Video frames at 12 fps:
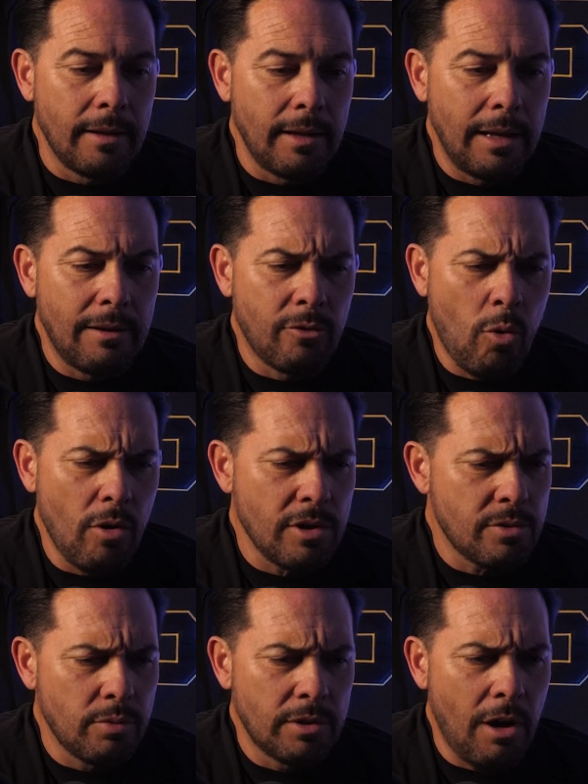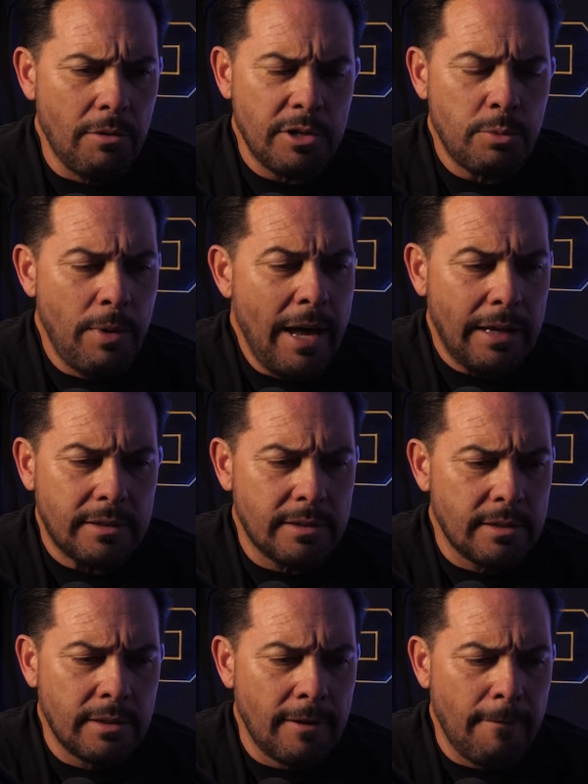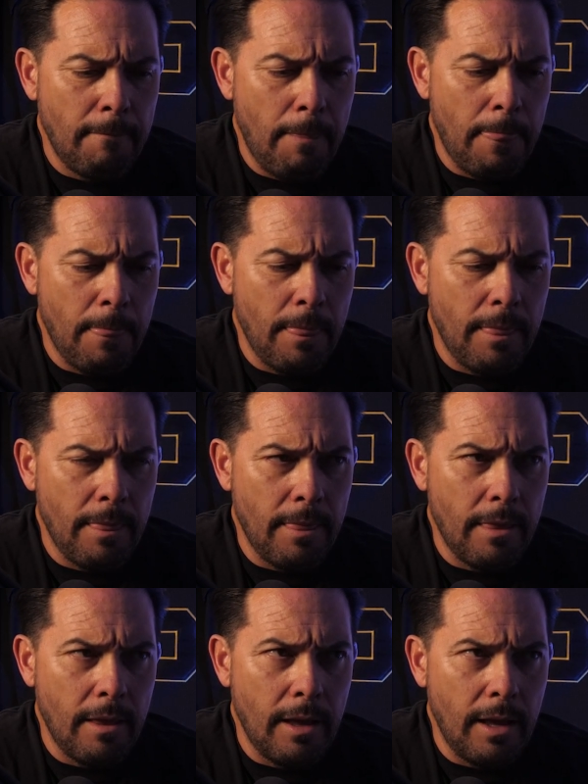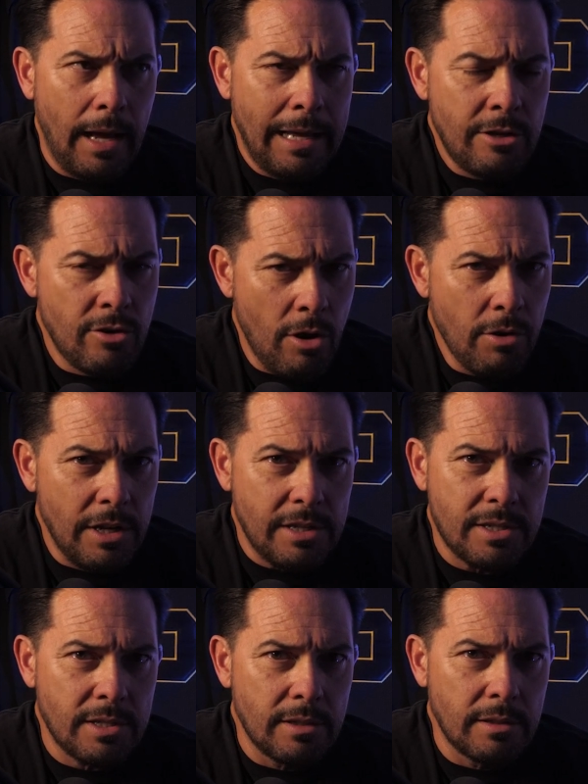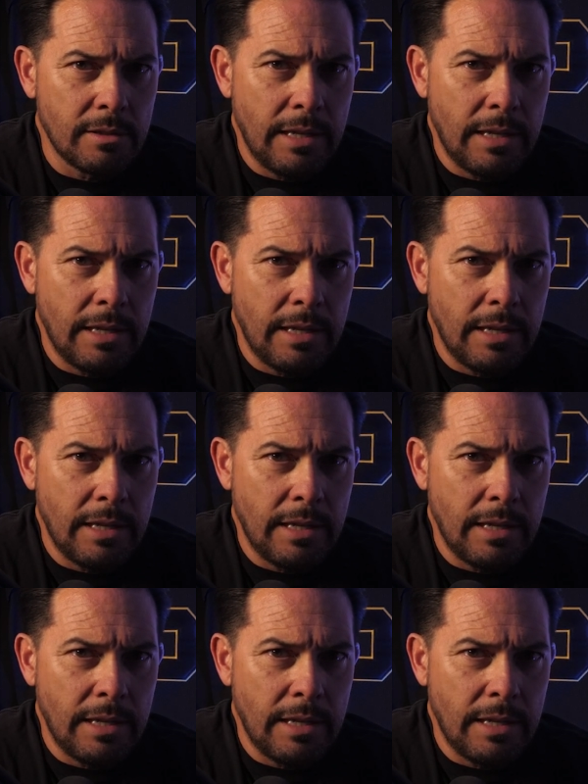And of course, with all respect, I noticed